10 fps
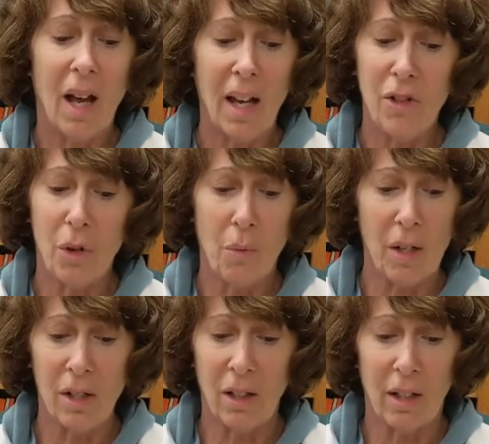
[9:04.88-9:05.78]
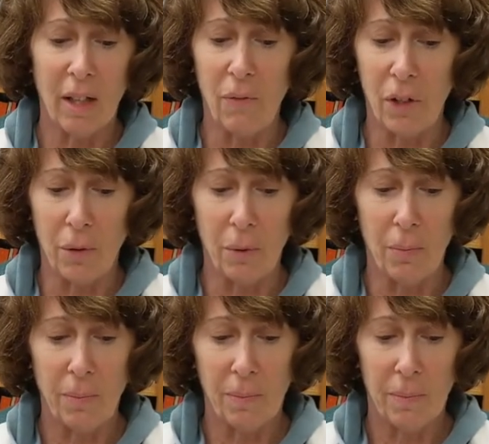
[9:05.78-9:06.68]
I don't want to leave you.
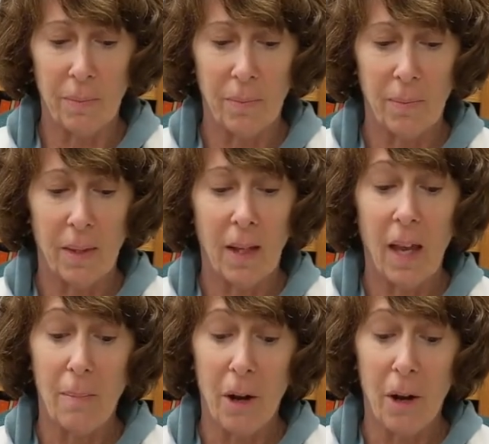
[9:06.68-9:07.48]
A